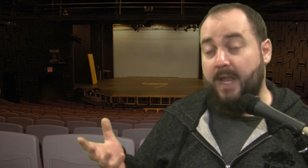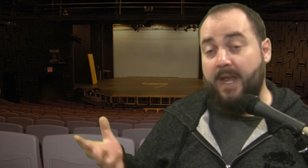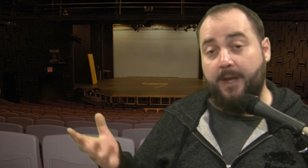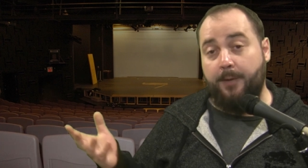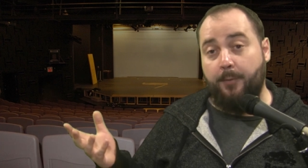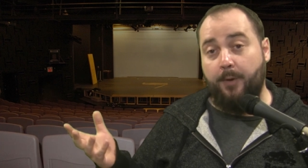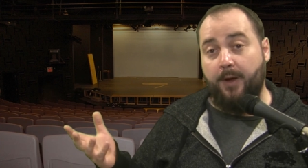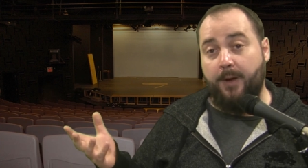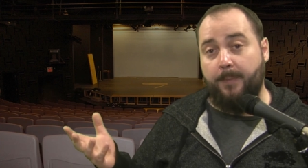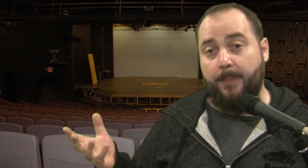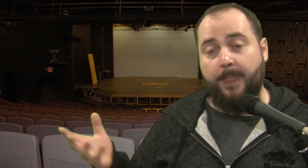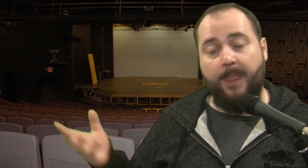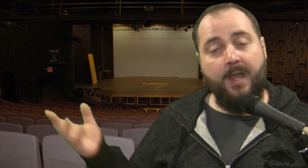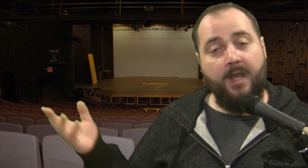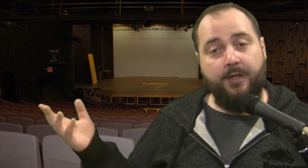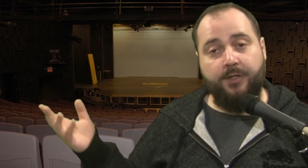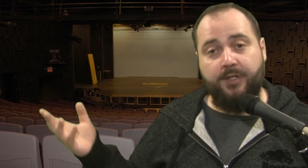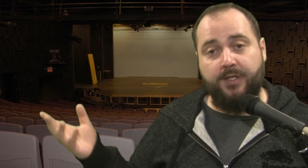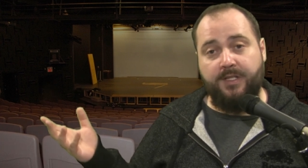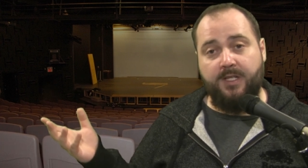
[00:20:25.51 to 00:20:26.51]
Anyway,
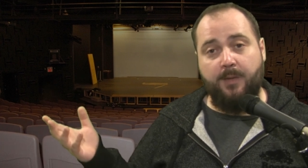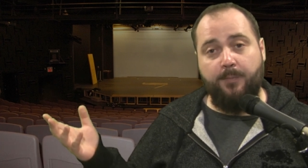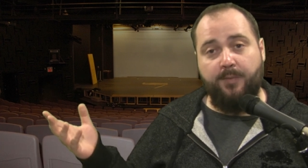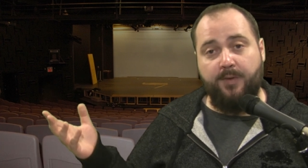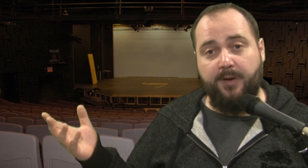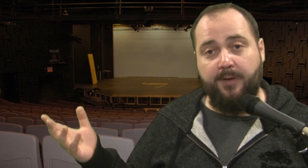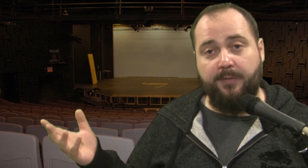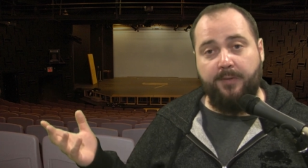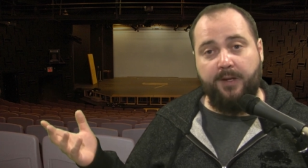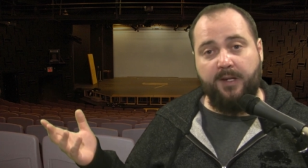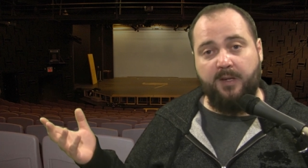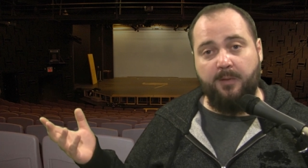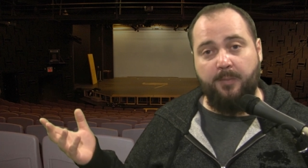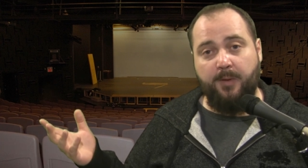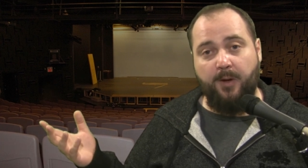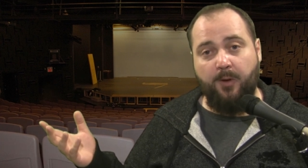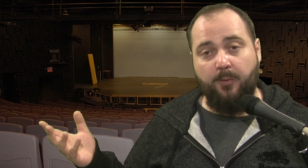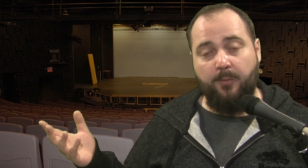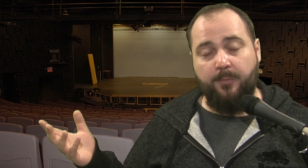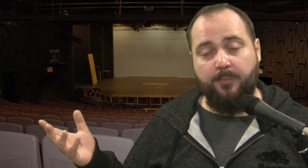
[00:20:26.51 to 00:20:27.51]
just something to think
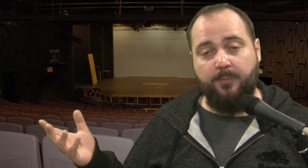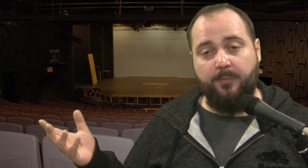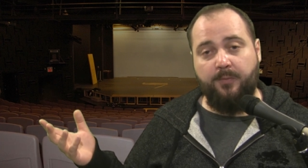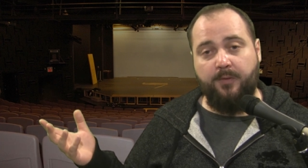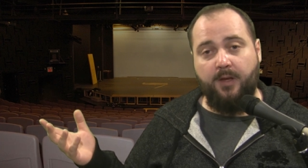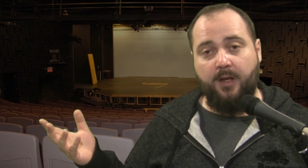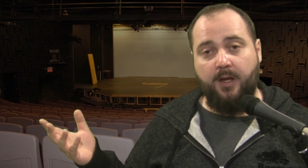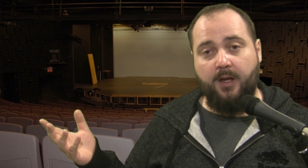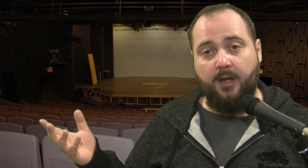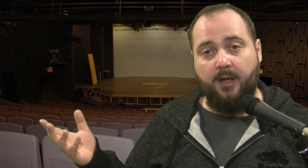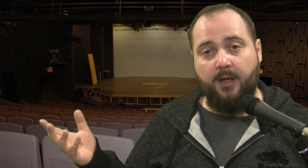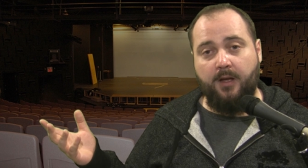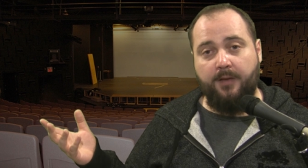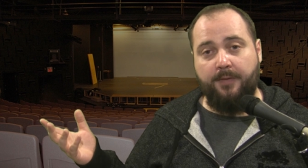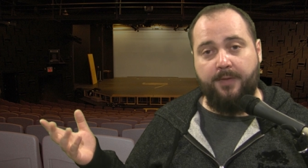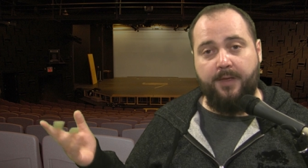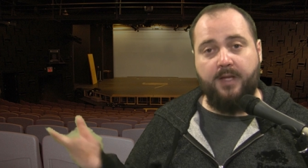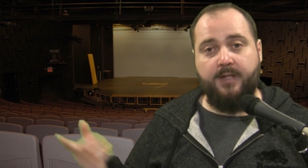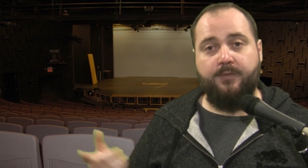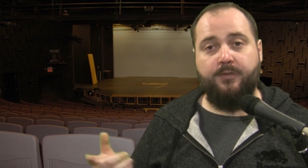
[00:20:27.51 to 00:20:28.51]
about. Uh,
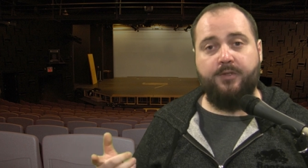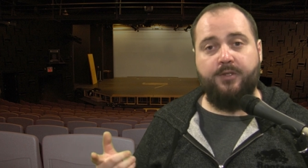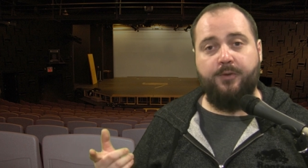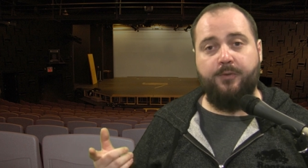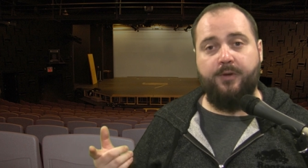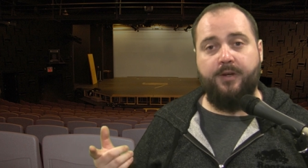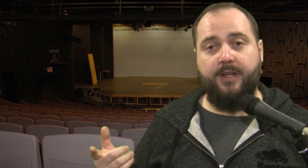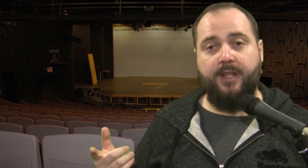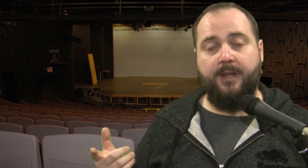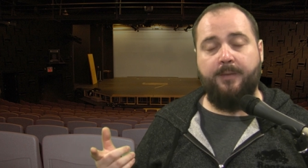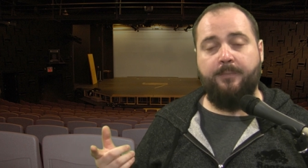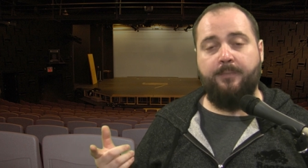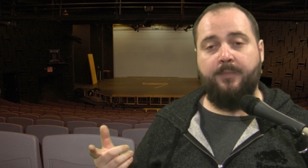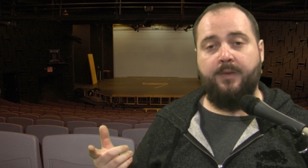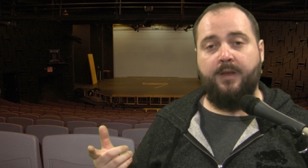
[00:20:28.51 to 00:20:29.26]
thanks for tuning in.